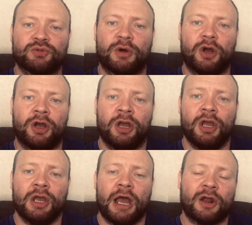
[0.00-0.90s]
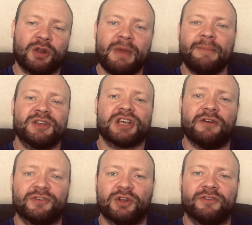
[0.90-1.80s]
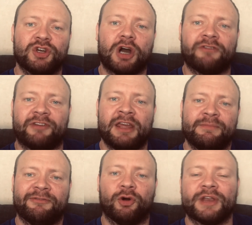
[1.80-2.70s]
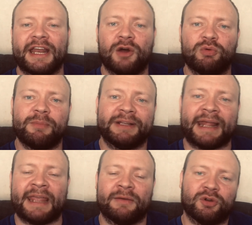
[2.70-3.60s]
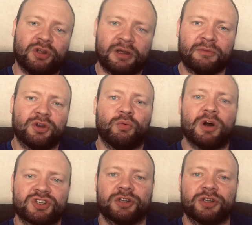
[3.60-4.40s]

so I'm going to make myself another coffee before getting on with my day. I'm going to watch